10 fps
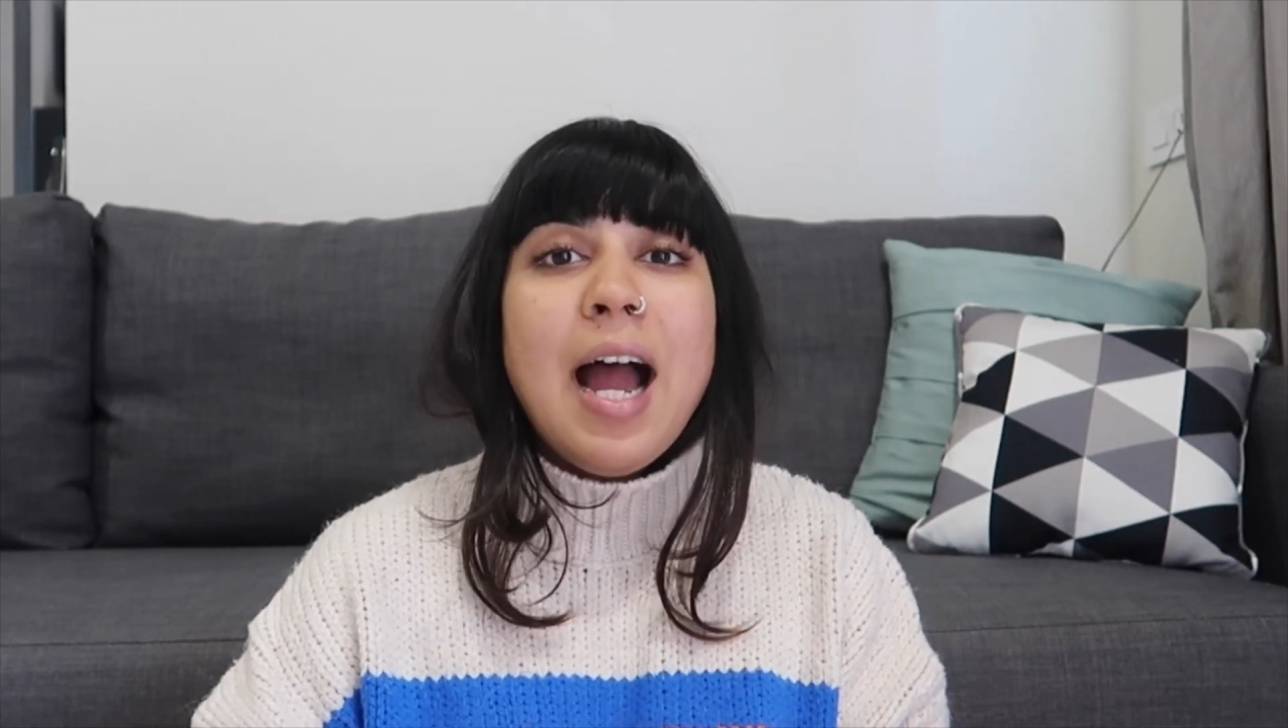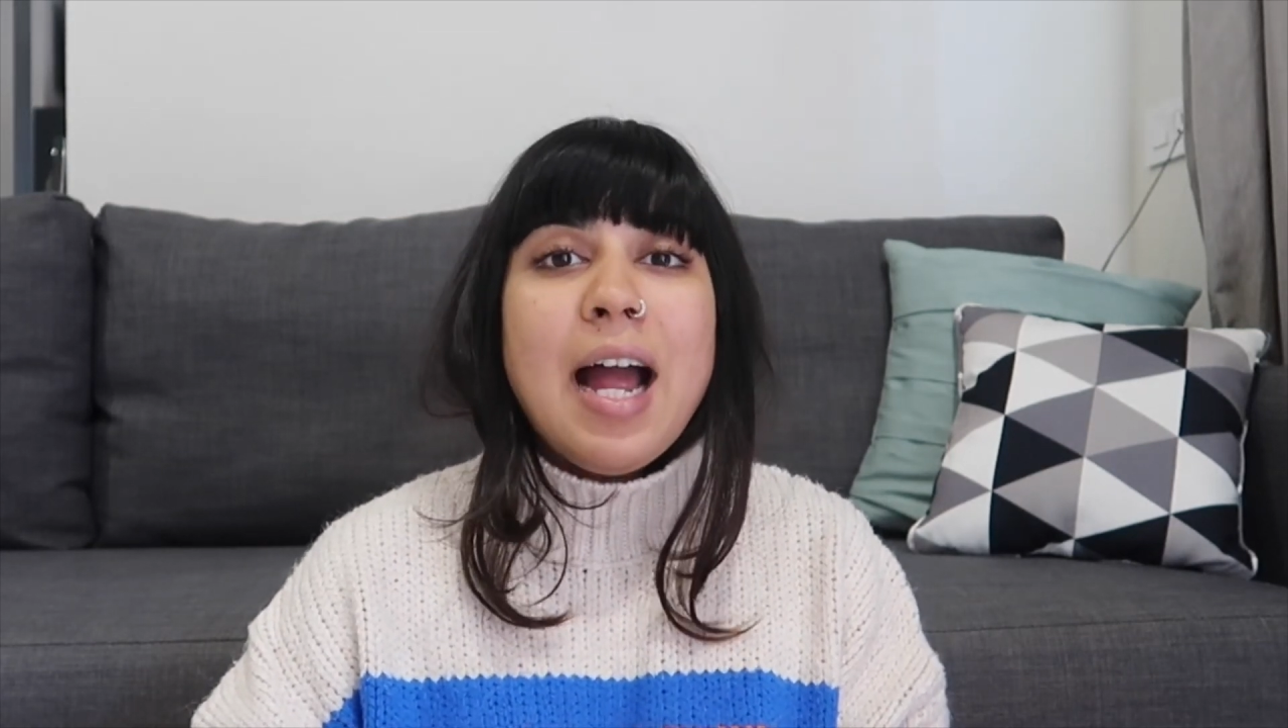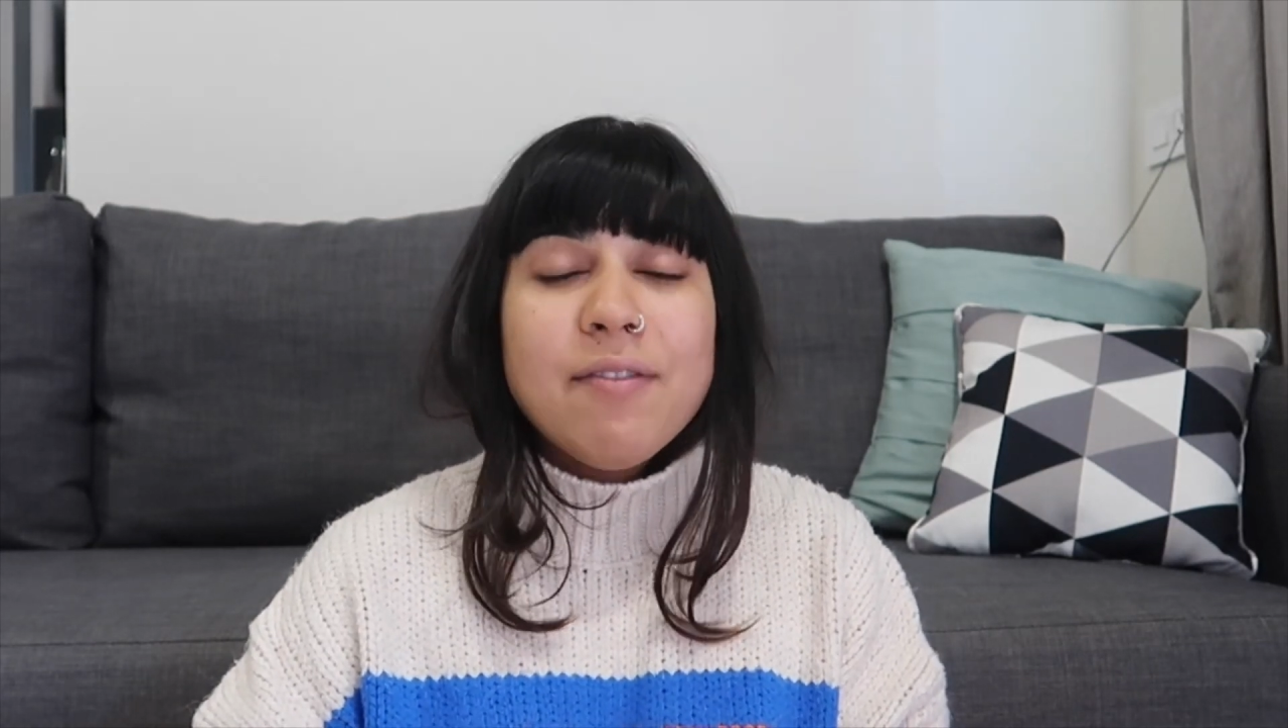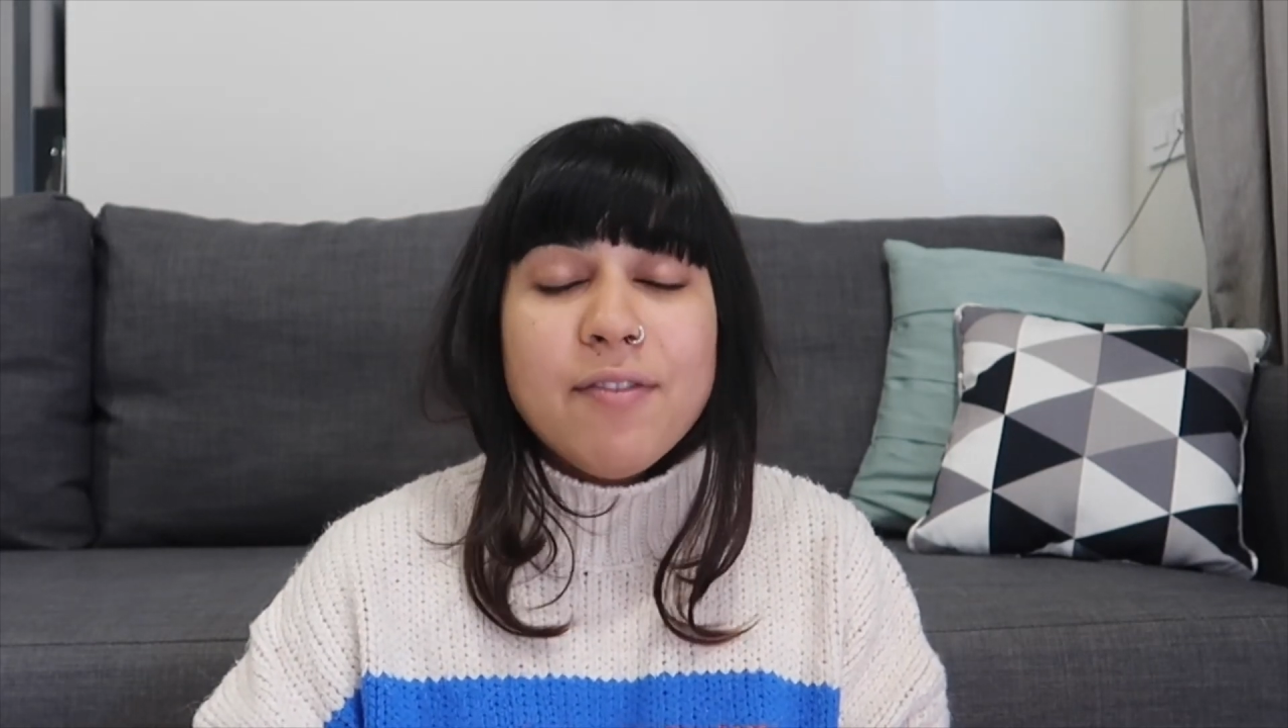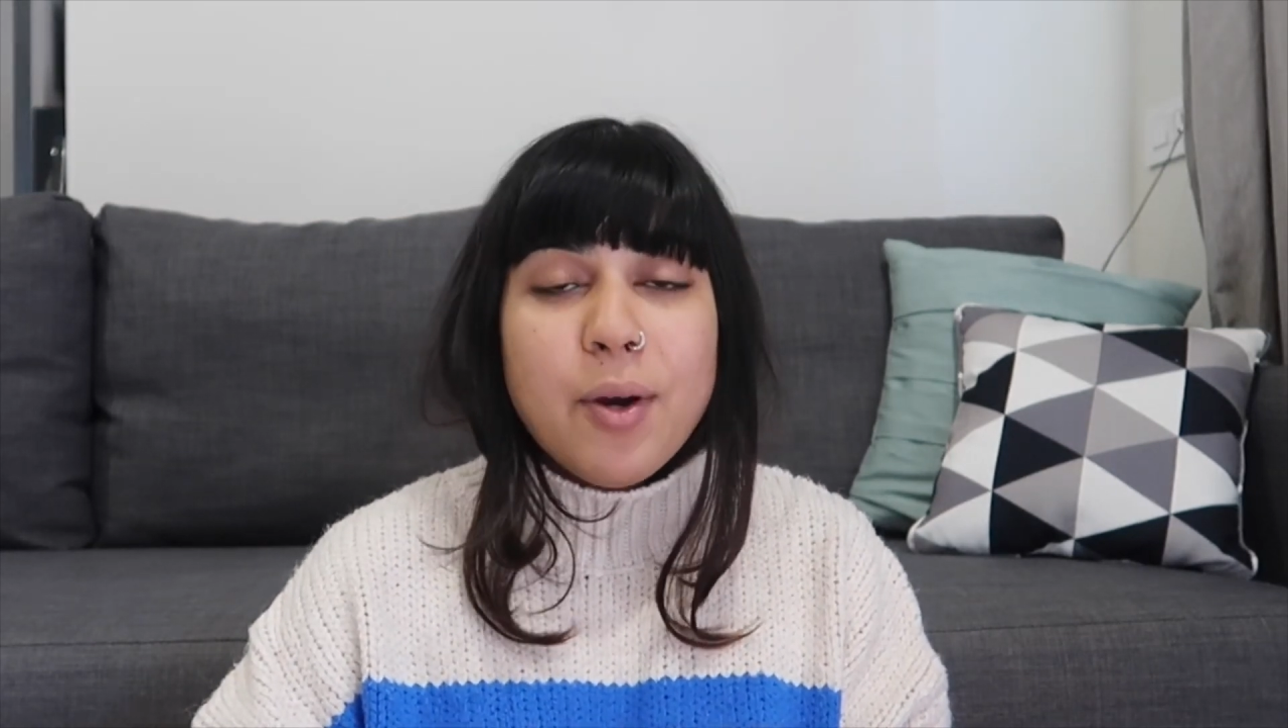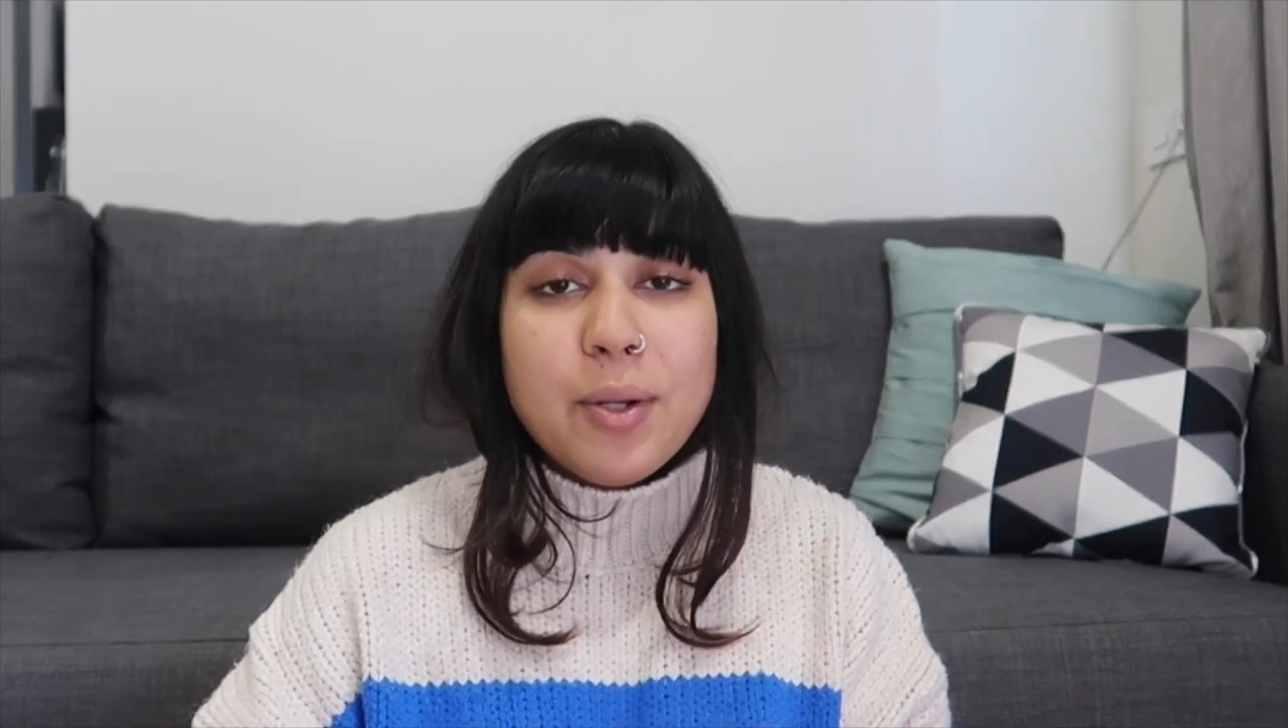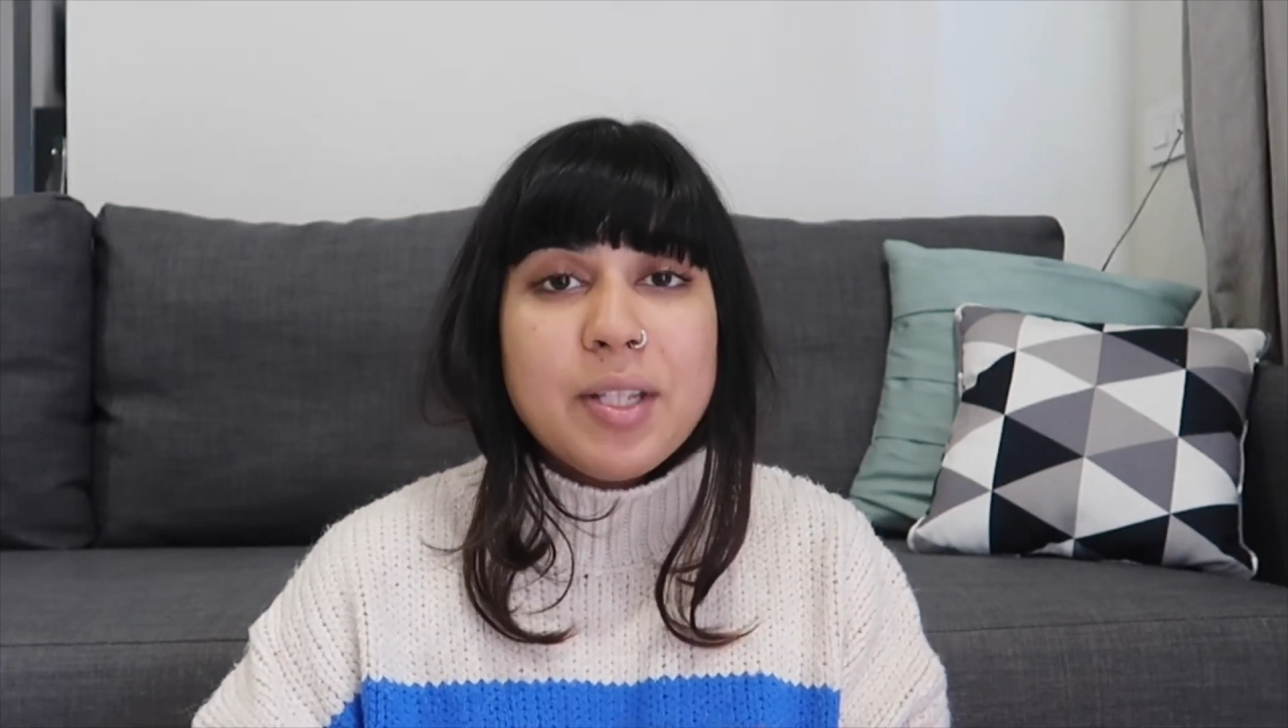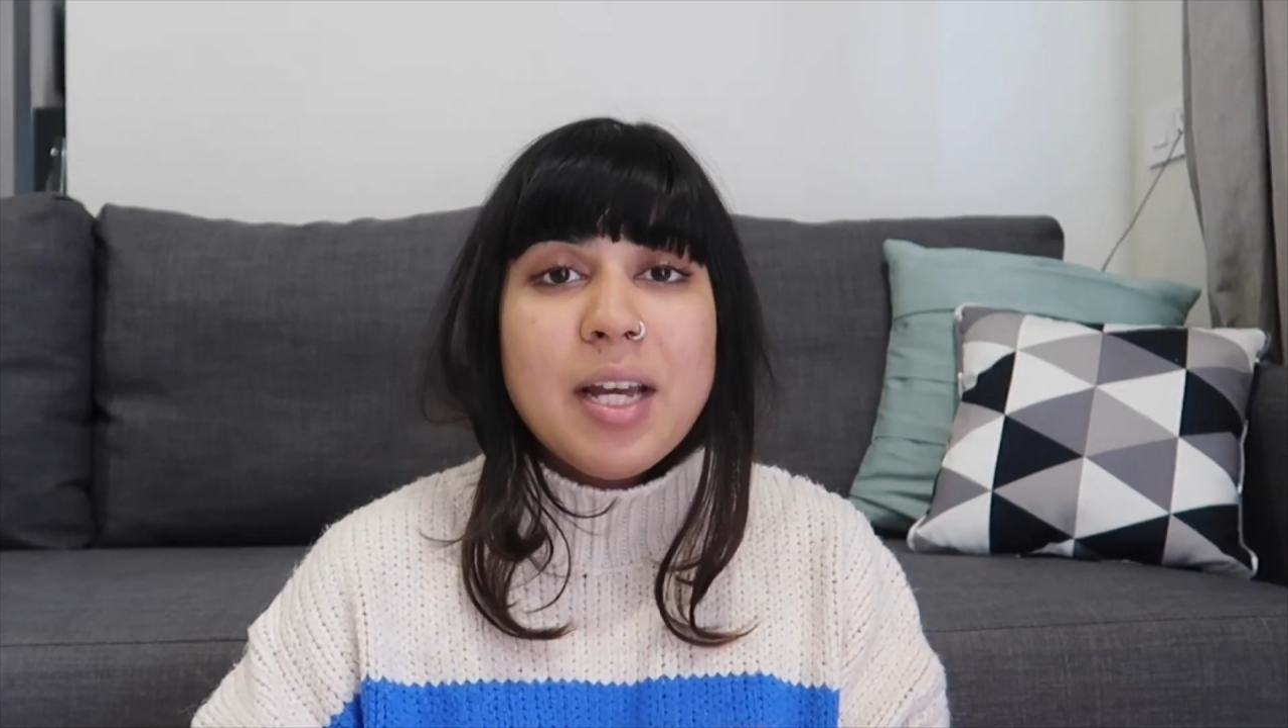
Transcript: and follow